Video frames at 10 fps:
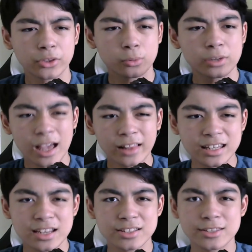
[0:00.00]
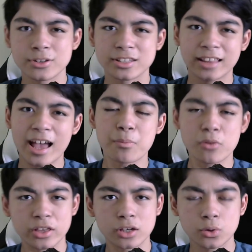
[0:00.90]
the reality is, there is a lot
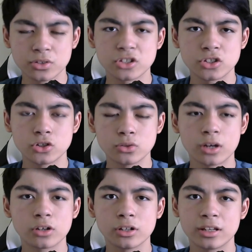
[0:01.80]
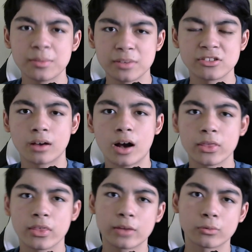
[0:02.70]
more that goes into a good image
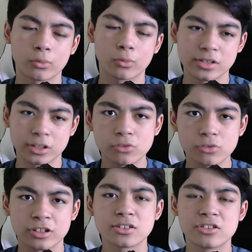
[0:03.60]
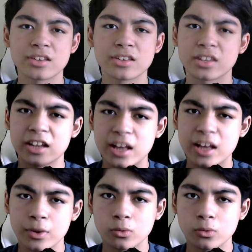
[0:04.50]
other than the resolution, such as the dynamic